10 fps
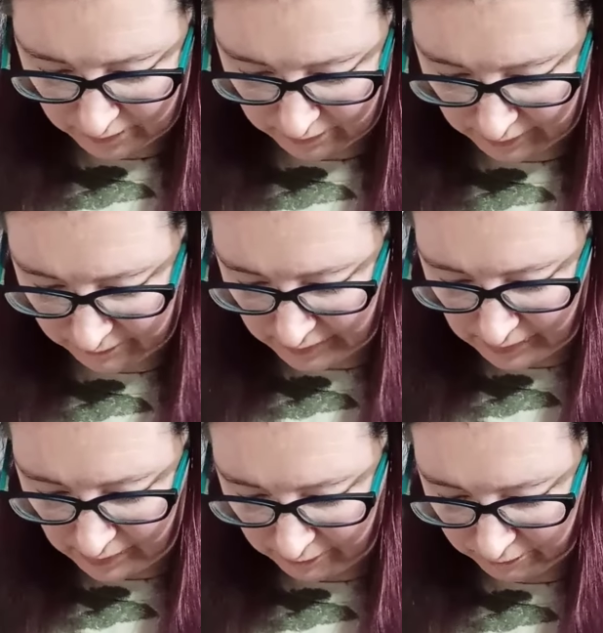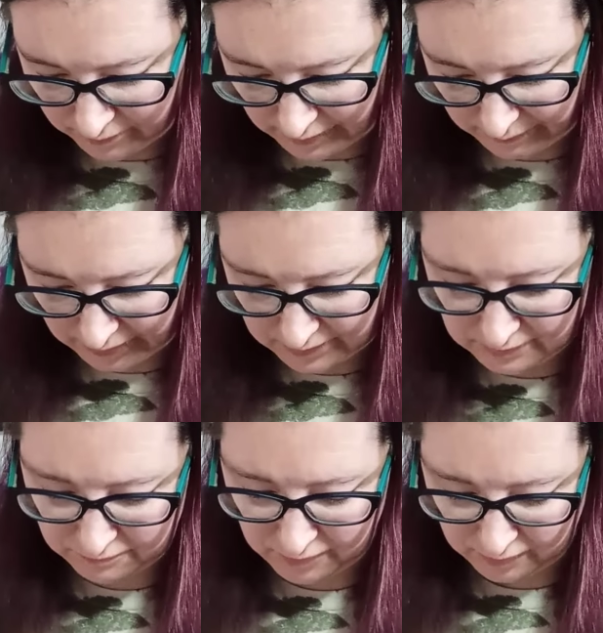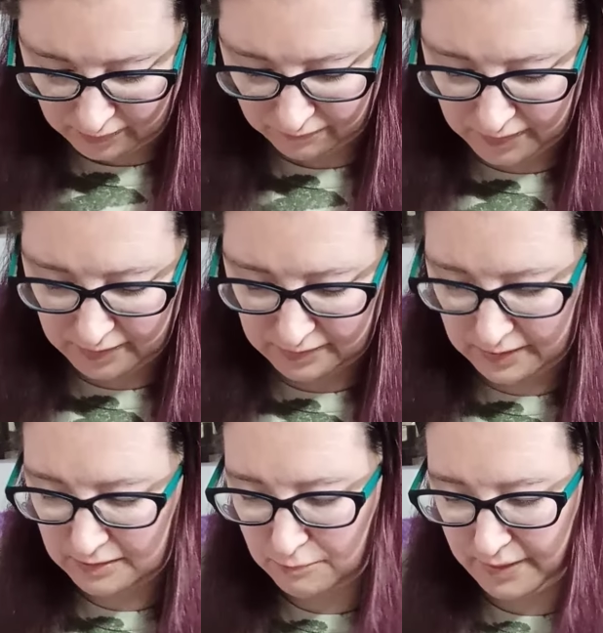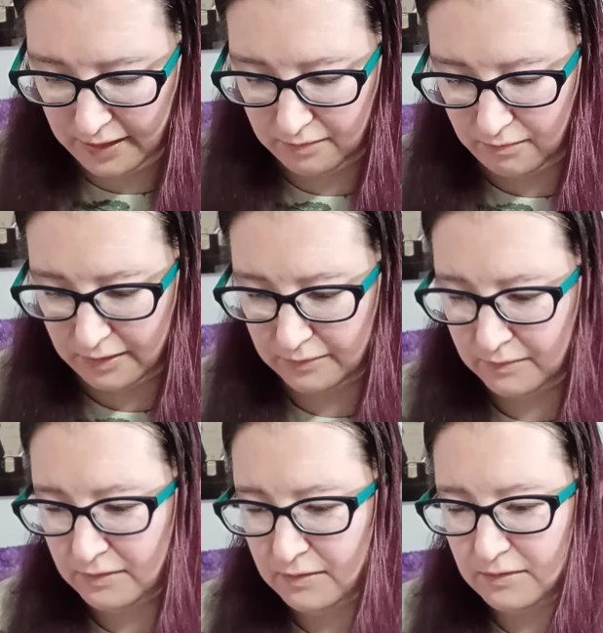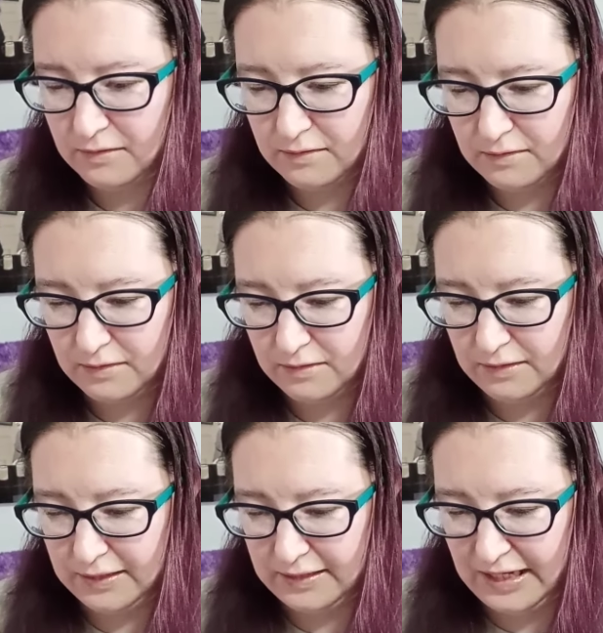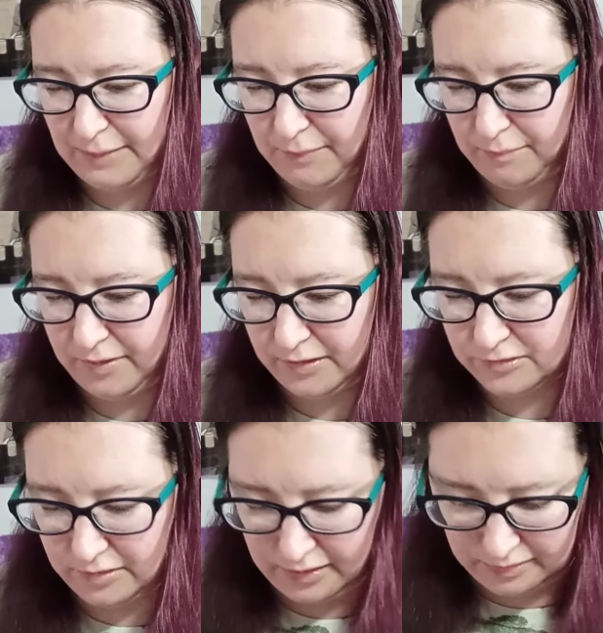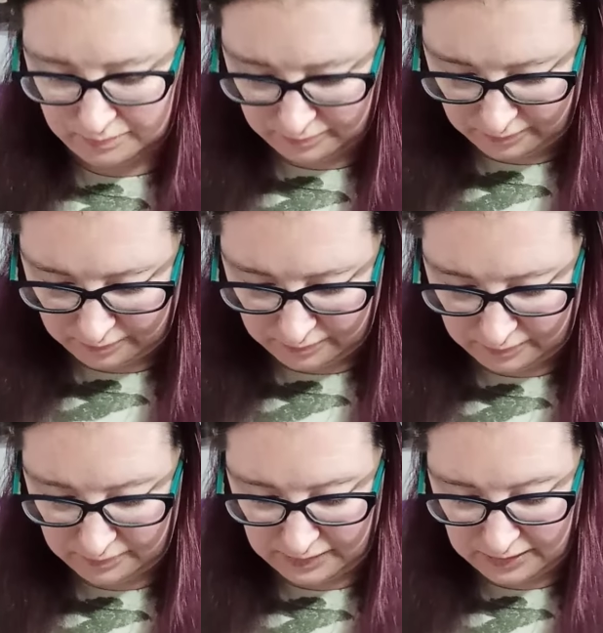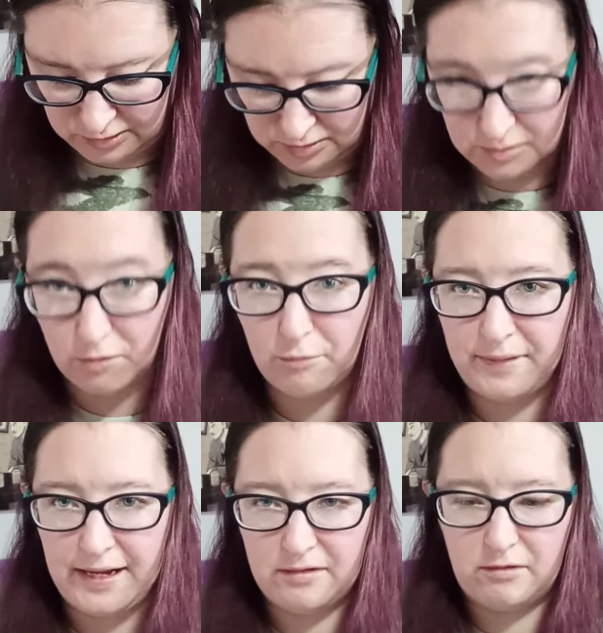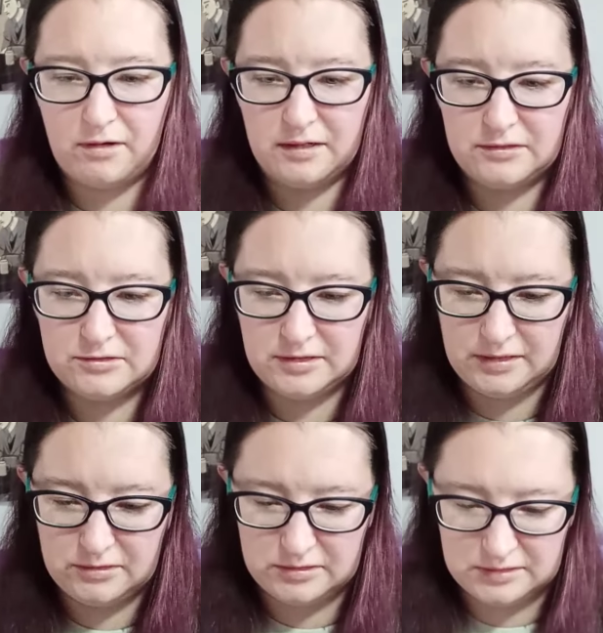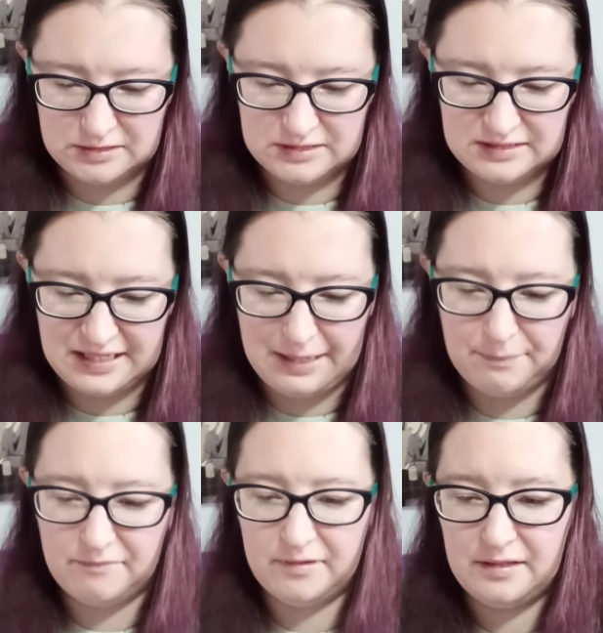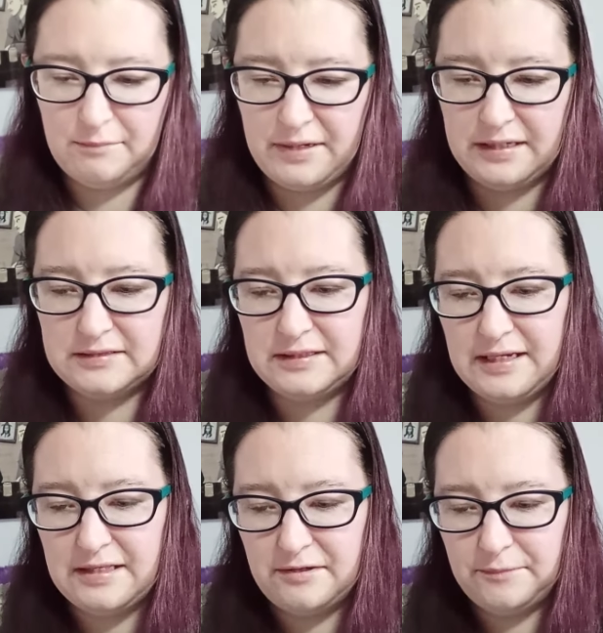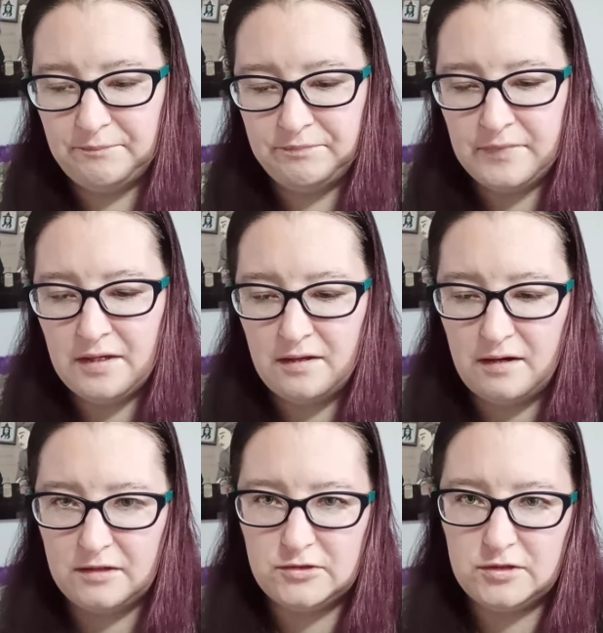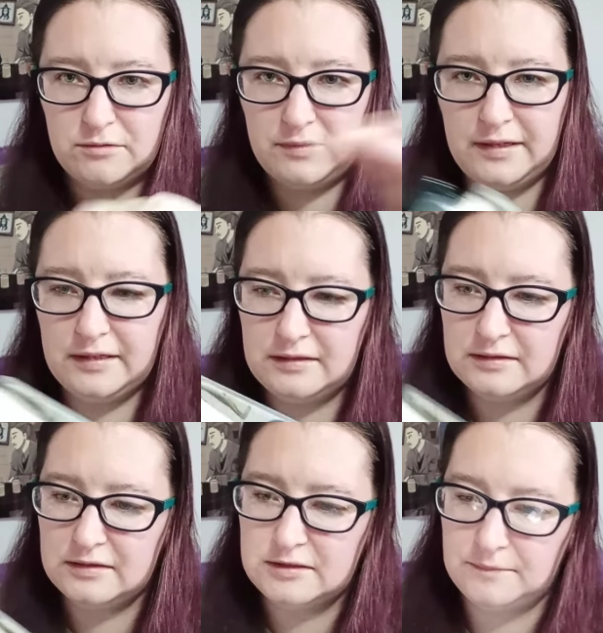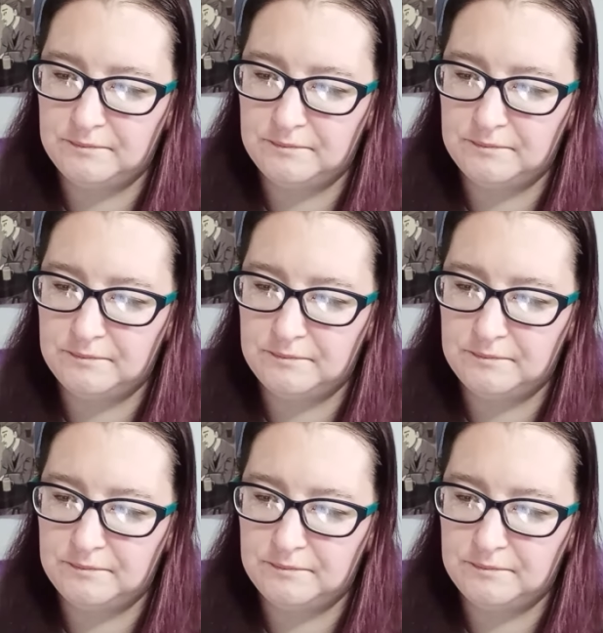already fell off. I mean, it didn't fall off. They, they go back on. They're like the happy planners in that. They just go back on. You see, you can just snap everything back together onto the rings.